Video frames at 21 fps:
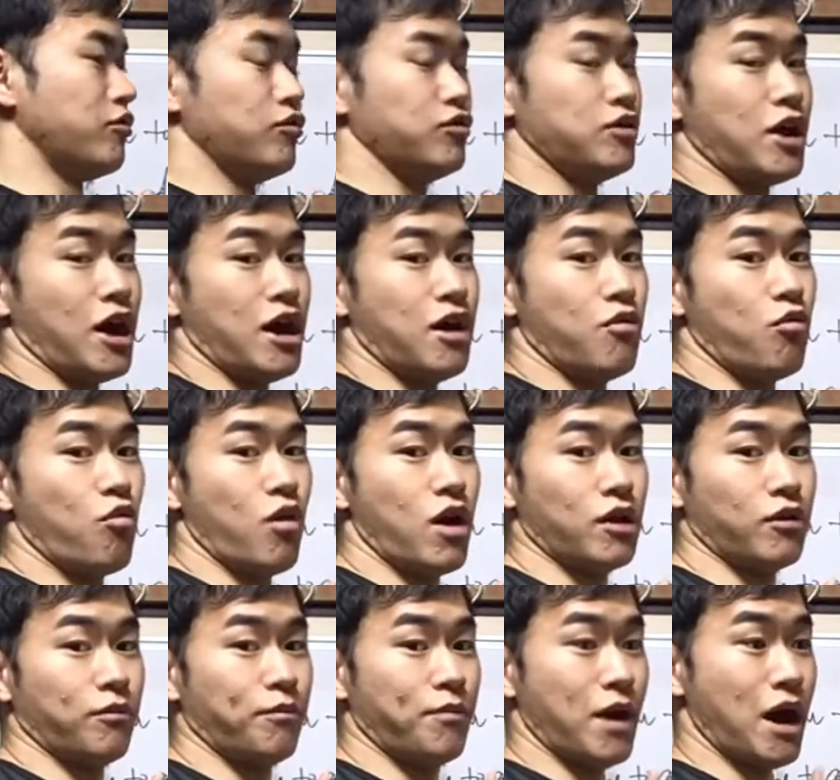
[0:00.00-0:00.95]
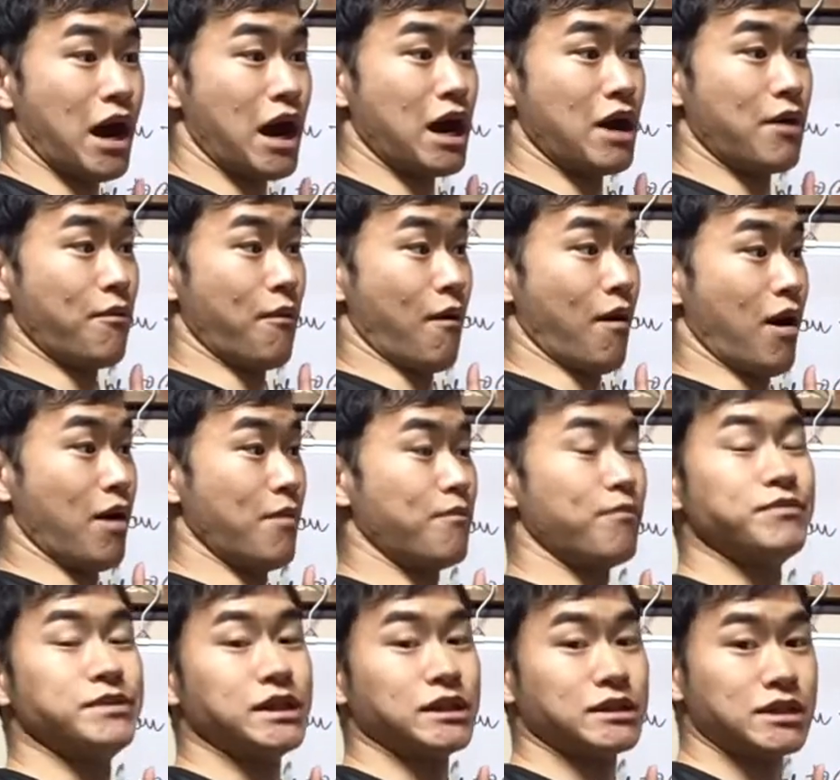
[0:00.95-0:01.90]
downward power
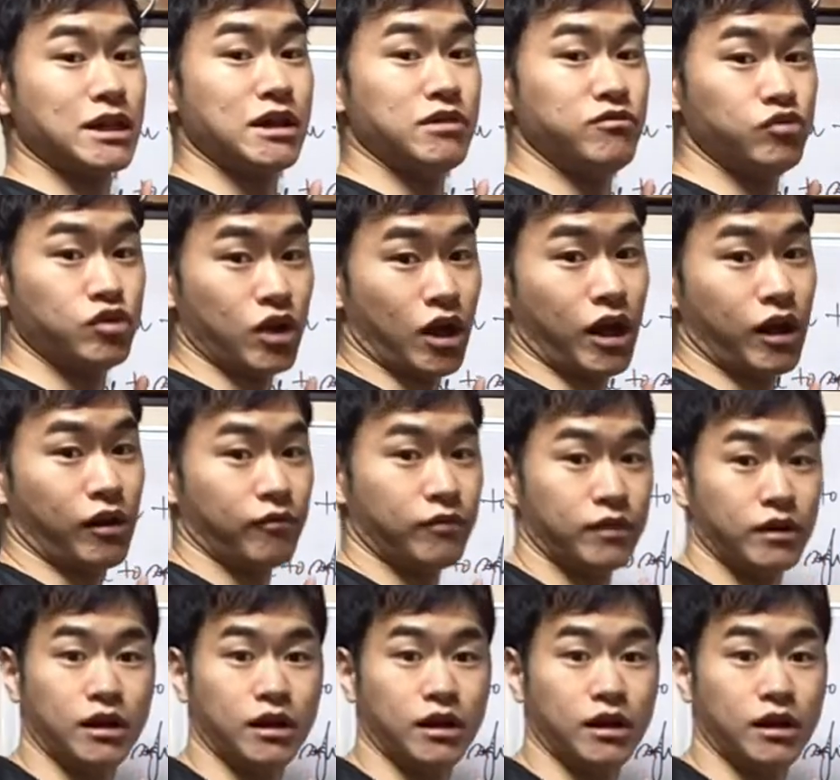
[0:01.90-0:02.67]
at the same time.